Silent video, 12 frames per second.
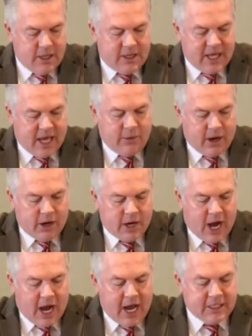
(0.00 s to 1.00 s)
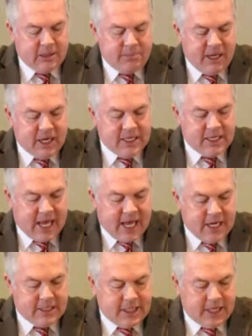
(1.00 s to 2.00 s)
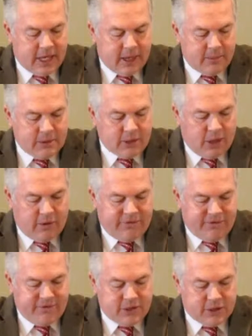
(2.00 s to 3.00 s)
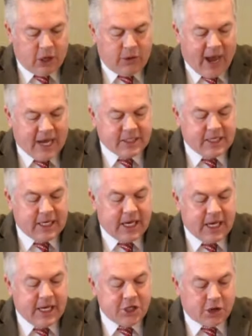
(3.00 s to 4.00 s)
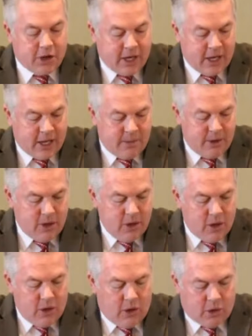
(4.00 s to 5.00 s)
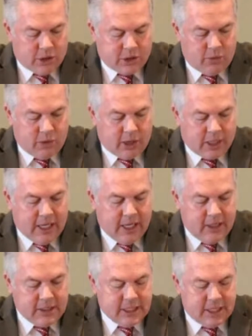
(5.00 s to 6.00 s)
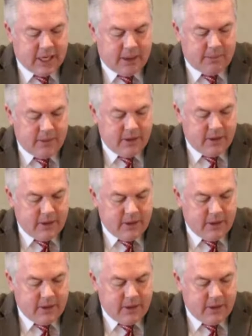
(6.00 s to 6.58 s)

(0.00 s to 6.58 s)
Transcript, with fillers: that we are not to be indebted to him so, so as to injure him or to work ill to him.